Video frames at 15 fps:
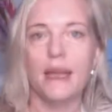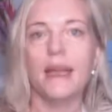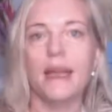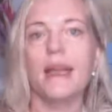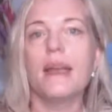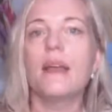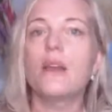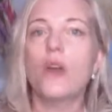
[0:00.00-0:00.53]

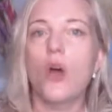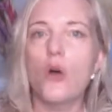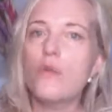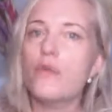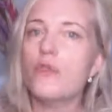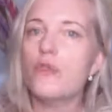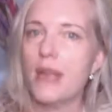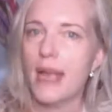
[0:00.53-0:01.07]
it
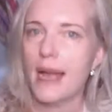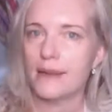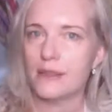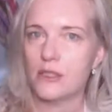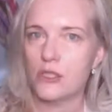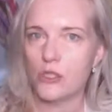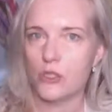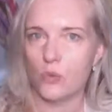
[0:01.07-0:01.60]

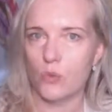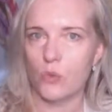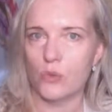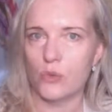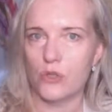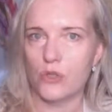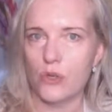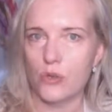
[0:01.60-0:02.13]
overreacts
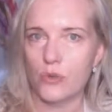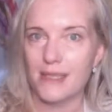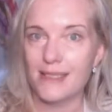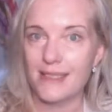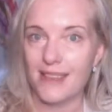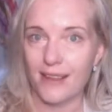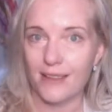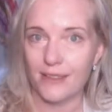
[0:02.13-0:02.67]
towards those
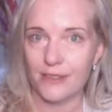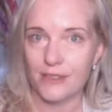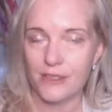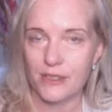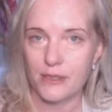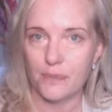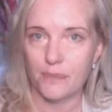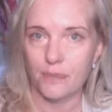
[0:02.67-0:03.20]

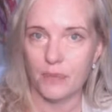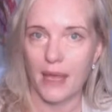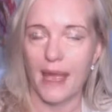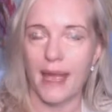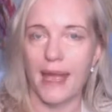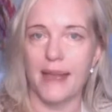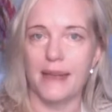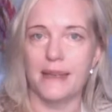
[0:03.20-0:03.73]
cells.
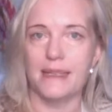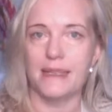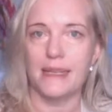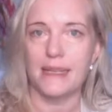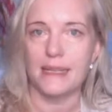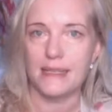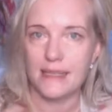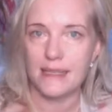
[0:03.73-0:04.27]
And
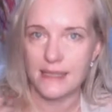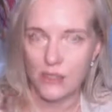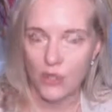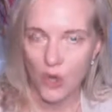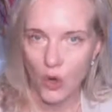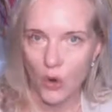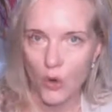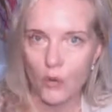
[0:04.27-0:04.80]
it's this
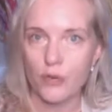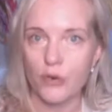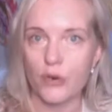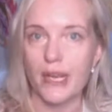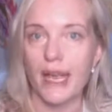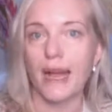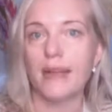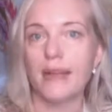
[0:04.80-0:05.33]

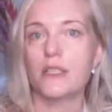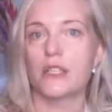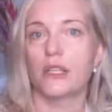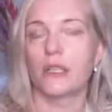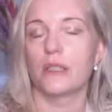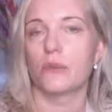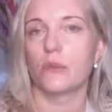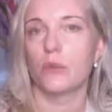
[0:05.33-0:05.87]

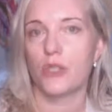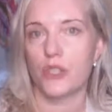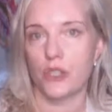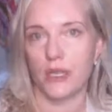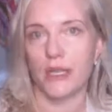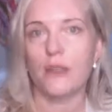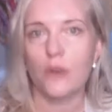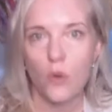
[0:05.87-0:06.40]
overreaction which
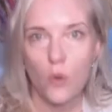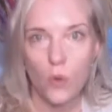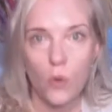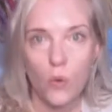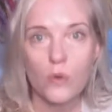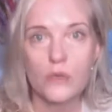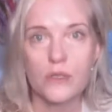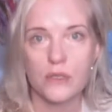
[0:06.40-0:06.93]
then
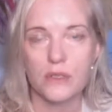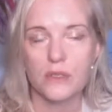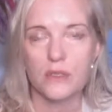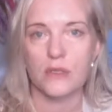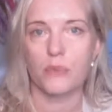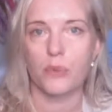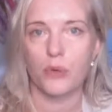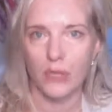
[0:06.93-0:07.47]
causes
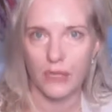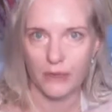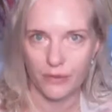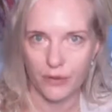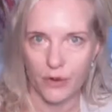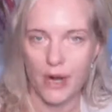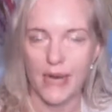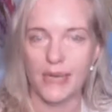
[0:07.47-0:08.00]
the
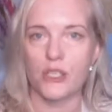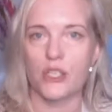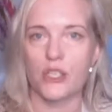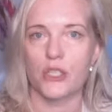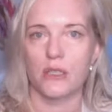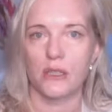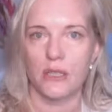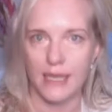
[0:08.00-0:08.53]

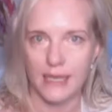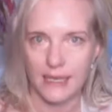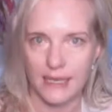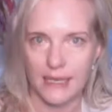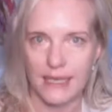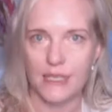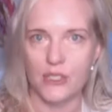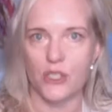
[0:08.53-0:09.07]
proliferation, the
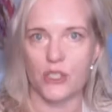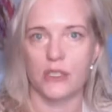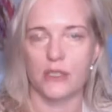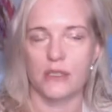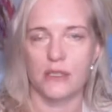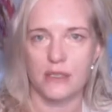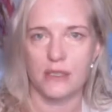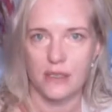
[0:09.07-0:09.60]

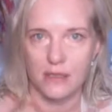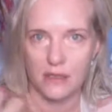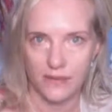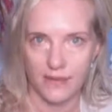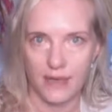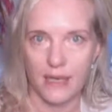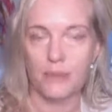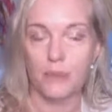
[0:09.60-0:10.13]
adhesions, the
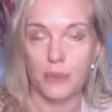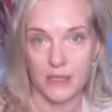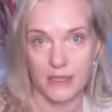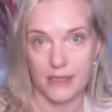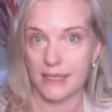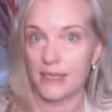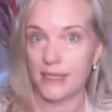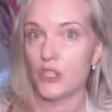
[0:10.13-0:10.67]
development
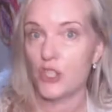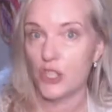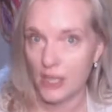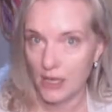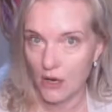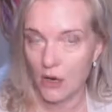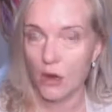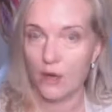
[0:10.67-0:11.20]
essentially
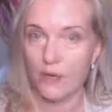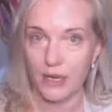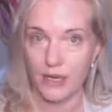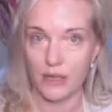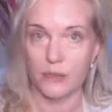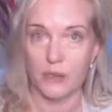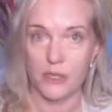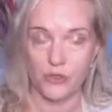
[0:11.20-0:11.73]
of
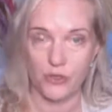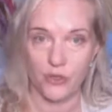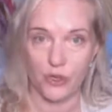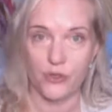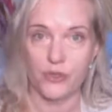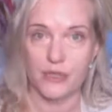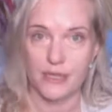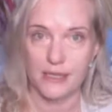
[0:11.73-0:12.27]

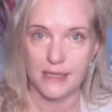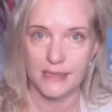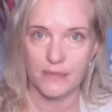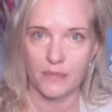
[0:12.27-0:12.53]
endometriosis.